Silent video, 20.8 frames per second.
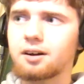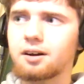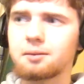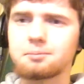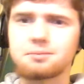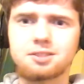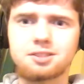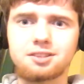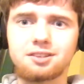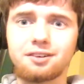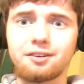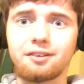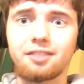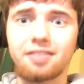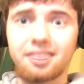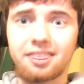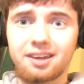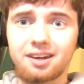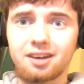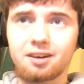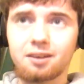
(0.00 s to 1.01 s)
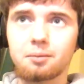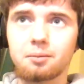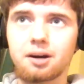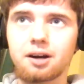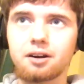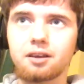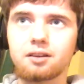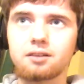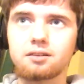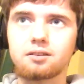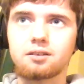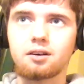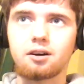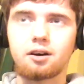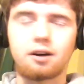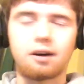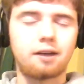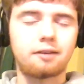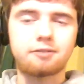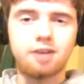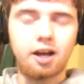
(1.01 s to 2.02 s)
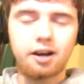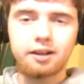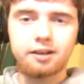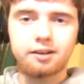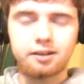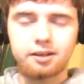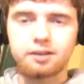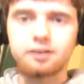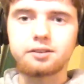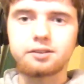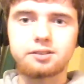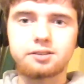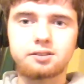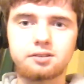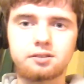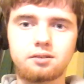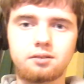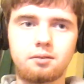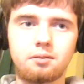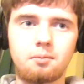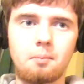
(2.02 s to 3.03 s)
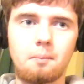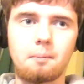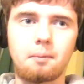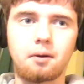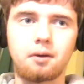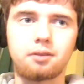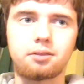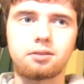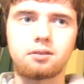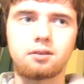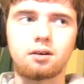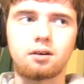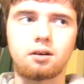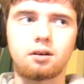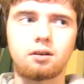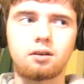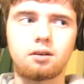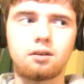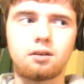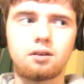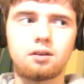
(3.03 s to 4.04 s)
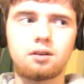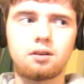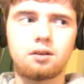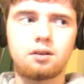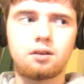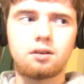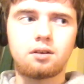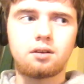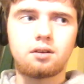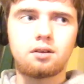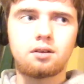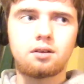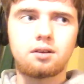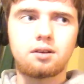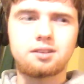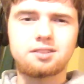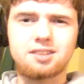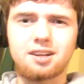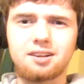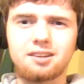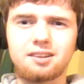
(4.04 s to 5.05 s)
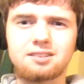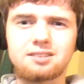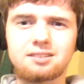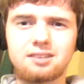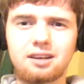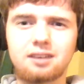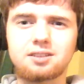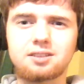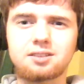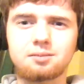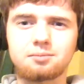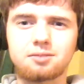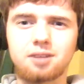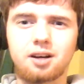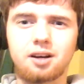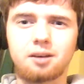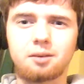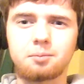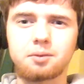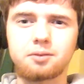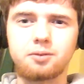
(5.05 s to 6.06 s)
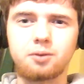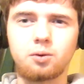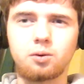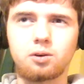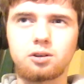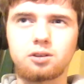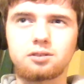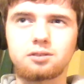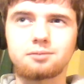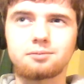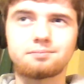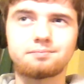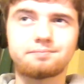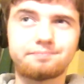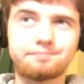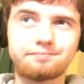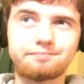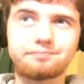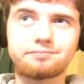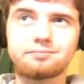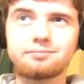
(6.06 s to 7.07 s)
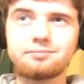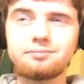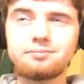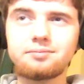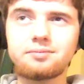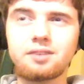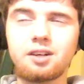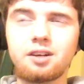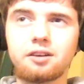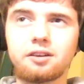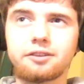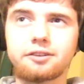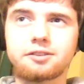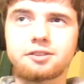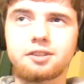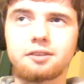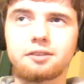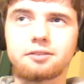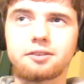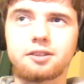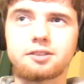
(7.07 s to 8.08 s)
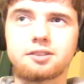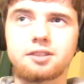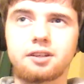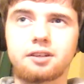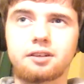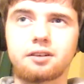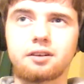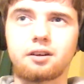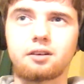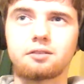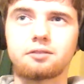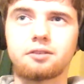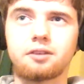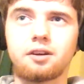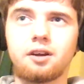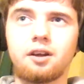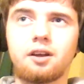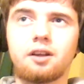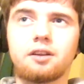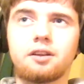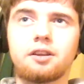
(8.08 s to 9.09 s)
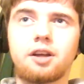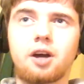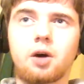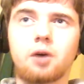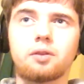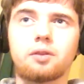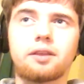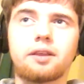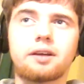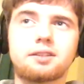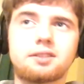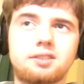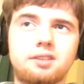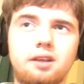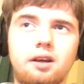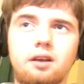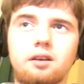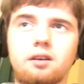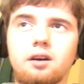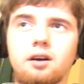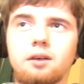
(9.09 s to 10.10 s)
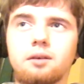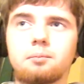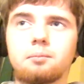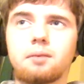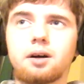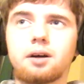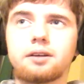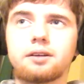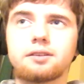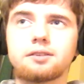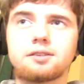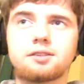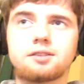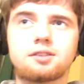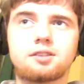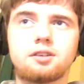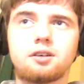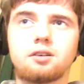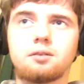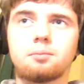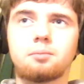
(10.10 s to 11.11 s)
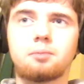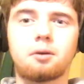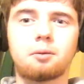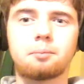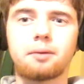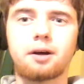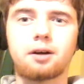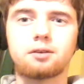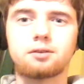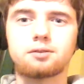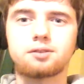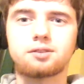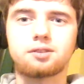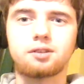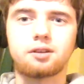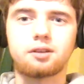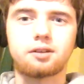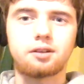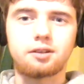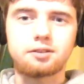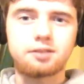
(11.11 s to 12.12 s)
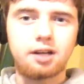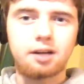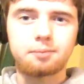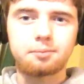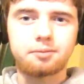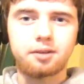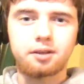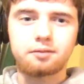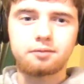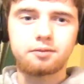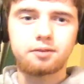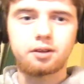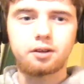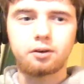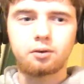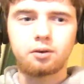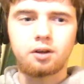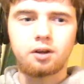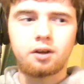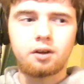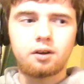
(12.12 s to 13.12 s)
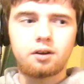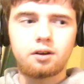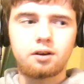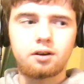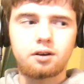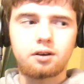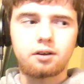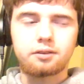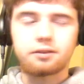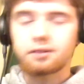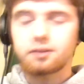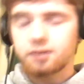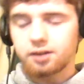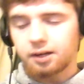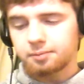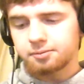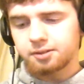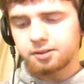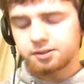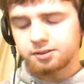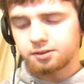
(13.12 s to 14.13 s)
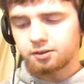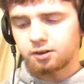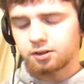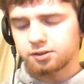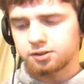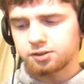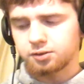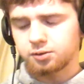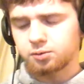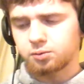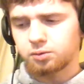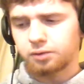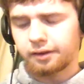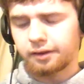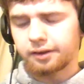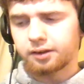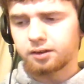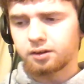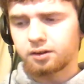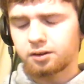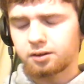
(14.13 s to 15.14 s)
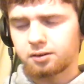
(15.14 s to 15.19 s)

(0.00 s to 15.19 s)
I'm still thinking about it. I've got ideas, but it's going to take some time before other stuff gets taken care of. Now, that said, I might still pump out a top 10 video. The top 10s are also like